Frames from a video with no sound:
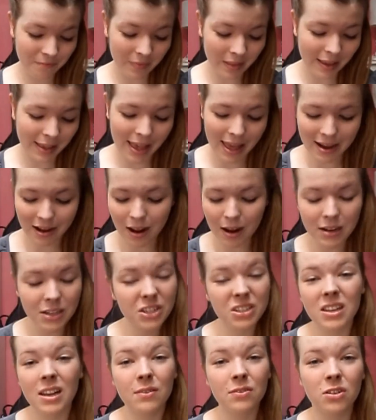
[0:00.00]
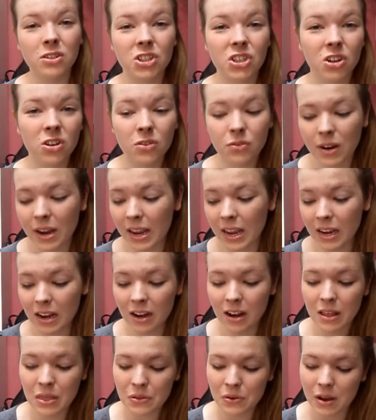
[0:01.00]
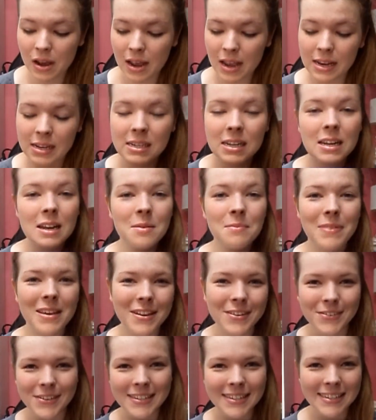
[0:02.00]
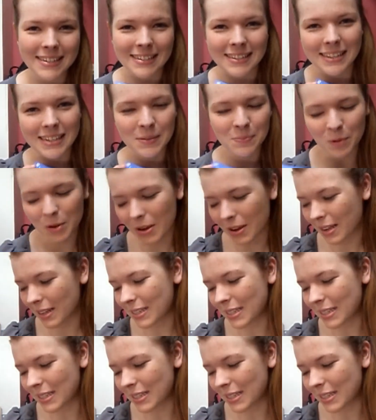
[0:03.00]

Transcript: again, I just love John Green, and I thought I'd be interested in this book.